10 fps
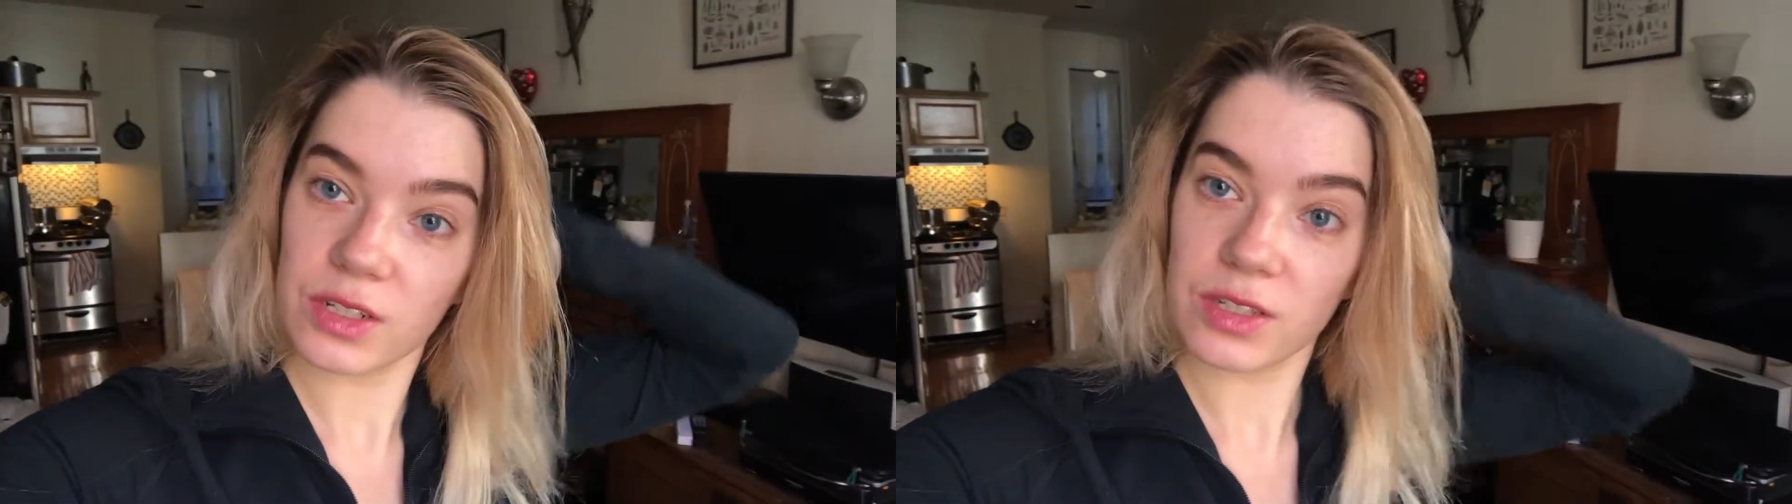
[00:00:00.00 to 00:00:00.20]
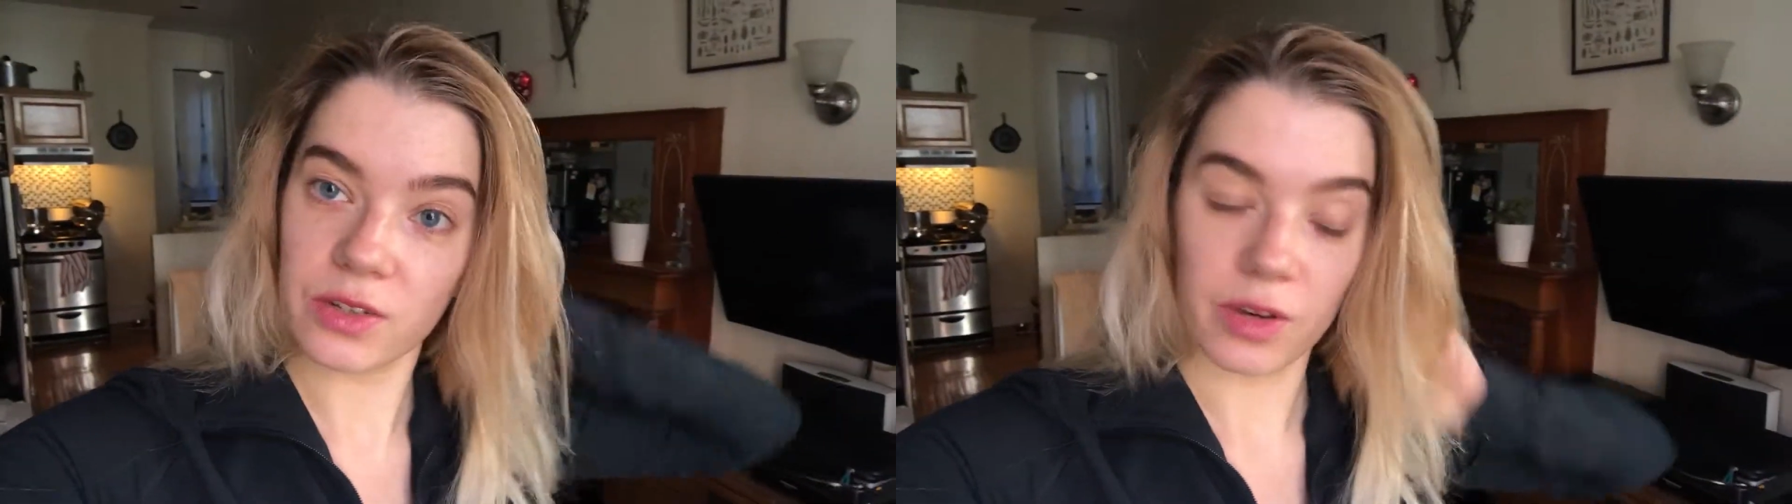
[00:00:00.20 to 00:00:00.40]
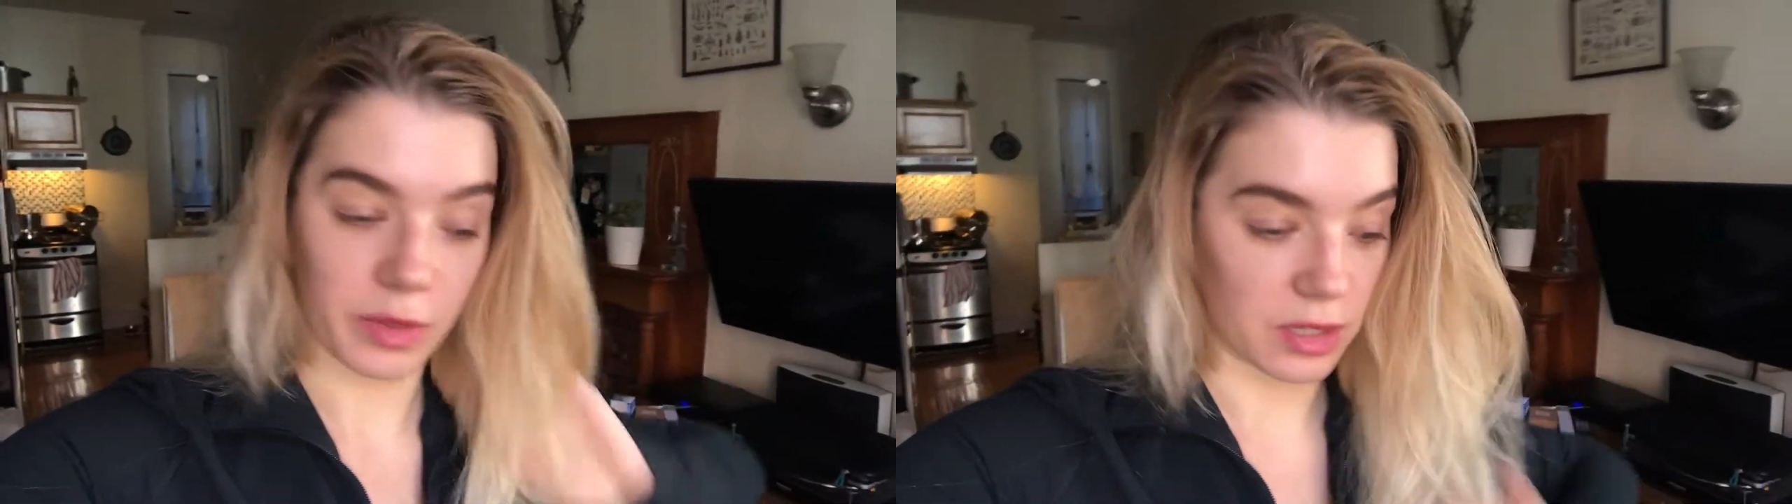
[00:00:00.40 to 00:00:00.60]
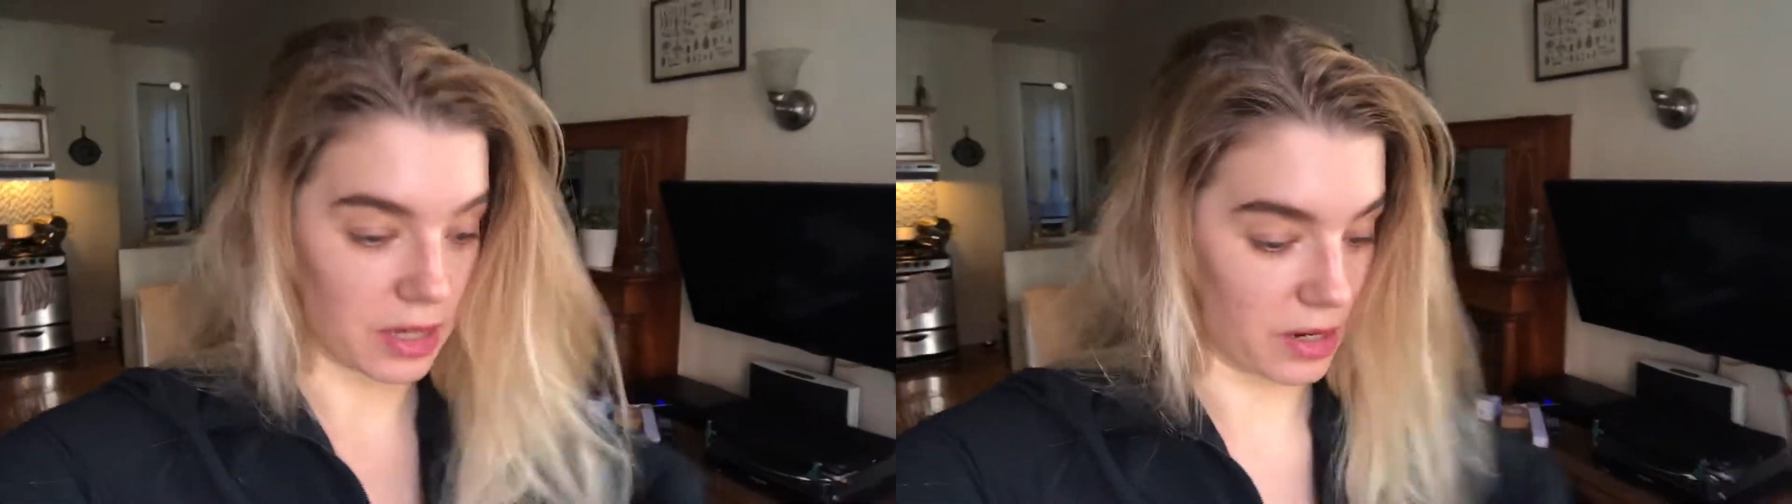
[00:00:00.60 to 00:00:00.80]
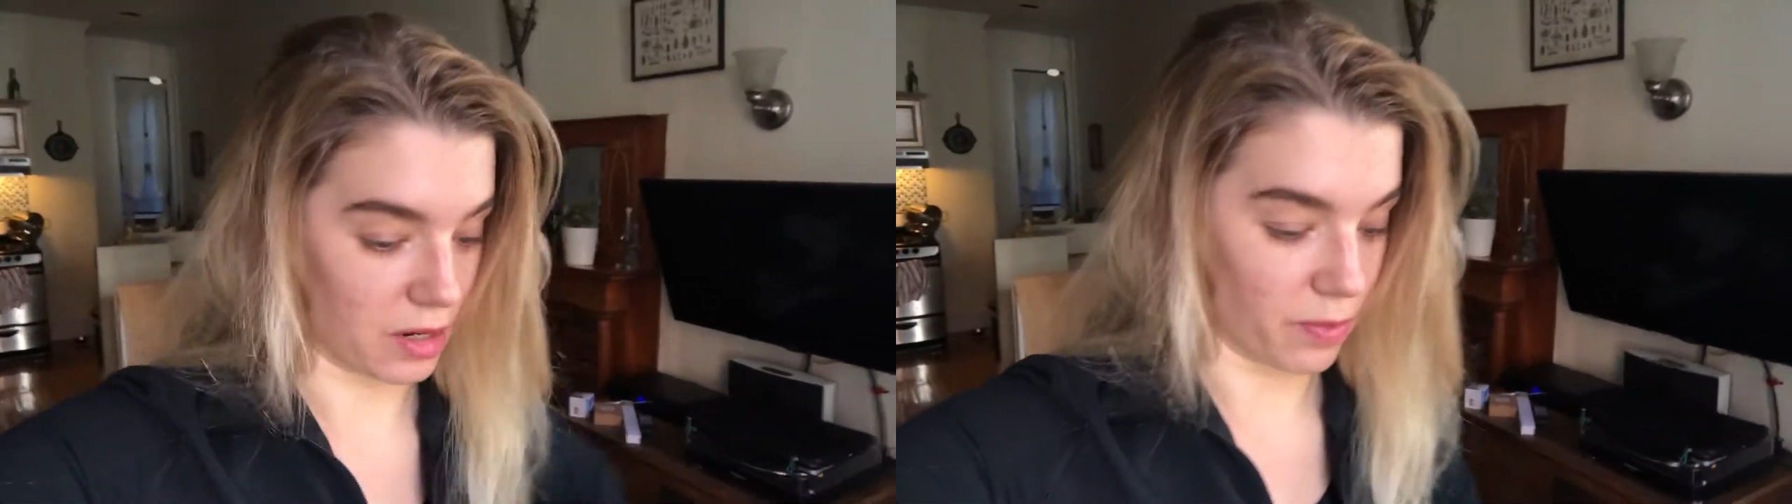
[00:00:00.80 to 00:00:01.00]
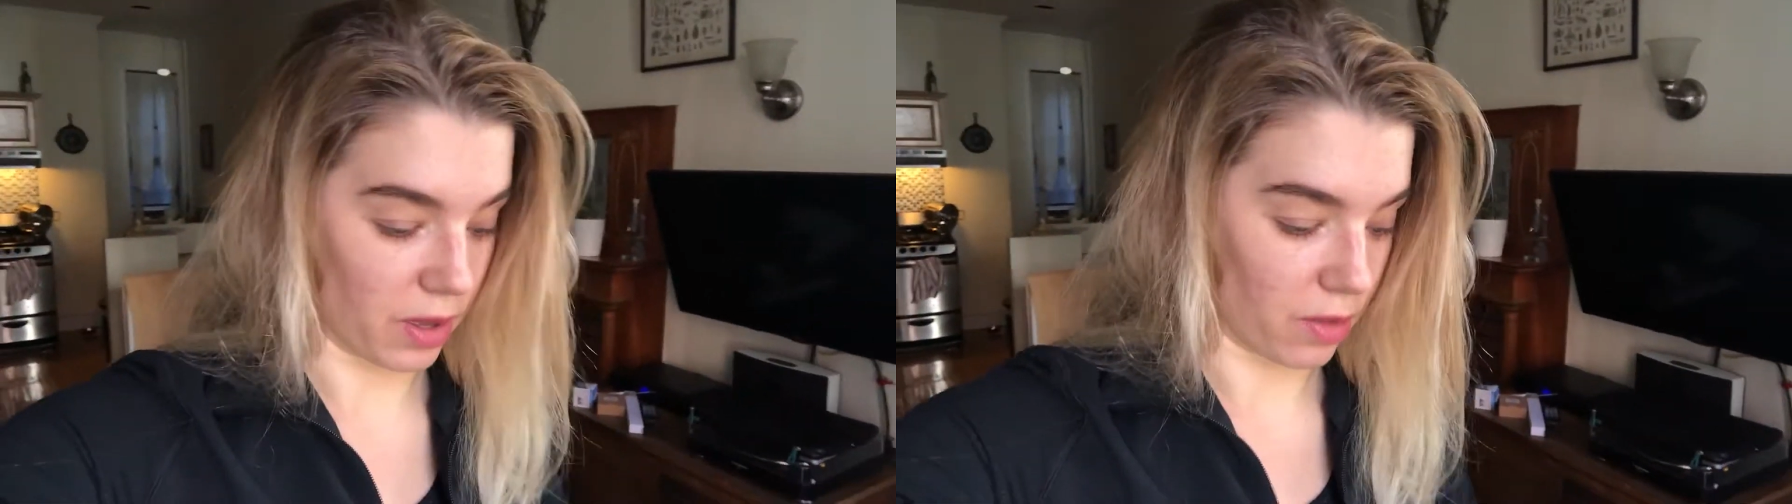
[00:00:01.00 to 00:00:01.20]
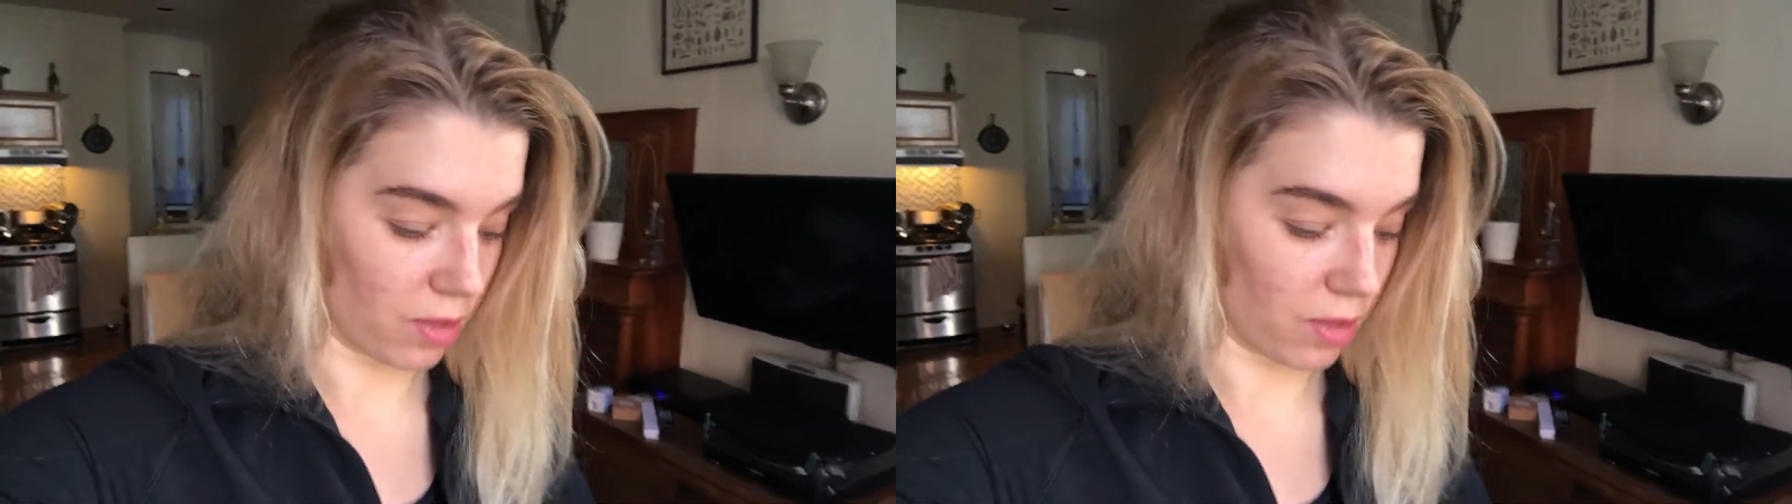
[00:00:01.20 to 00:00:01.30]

So I'm excited about